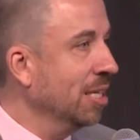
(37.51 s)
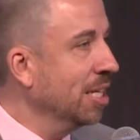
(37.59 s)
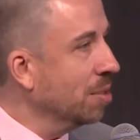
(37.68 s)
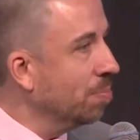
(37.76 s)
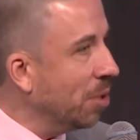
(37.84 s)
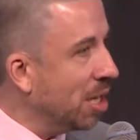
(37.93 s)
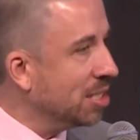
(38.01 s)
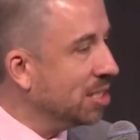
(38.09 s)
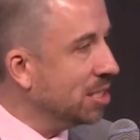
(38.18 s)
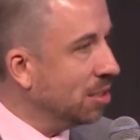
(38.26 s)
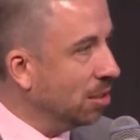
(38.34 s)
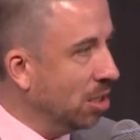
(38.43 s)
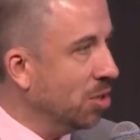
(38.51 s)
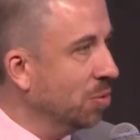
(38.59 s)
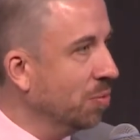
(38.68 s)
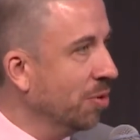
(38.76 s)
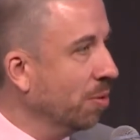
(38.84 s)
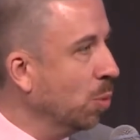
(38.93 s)
in Boston
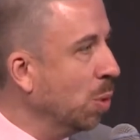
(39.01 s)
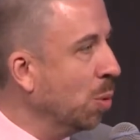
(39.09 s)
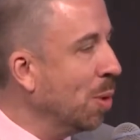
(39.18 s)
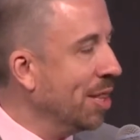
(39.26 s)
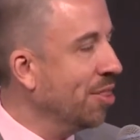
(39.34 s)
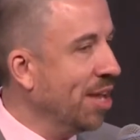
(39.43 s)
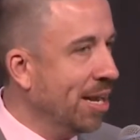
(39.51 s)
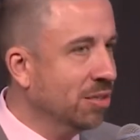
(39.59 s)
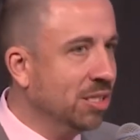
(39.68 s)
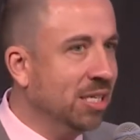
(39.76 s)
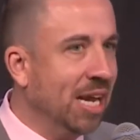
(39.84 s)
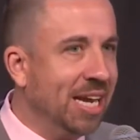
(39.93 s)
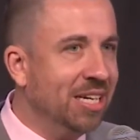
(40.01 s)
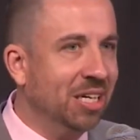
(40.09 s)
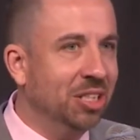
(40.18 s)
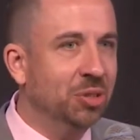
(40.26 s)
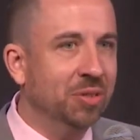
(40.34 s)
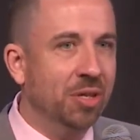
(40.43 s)
alone, there were
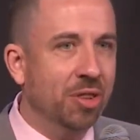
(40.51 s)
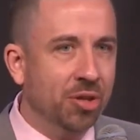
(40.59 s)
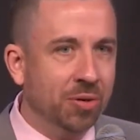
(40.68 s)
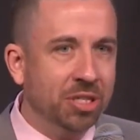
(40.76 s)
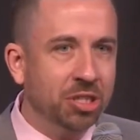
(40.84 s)
1,830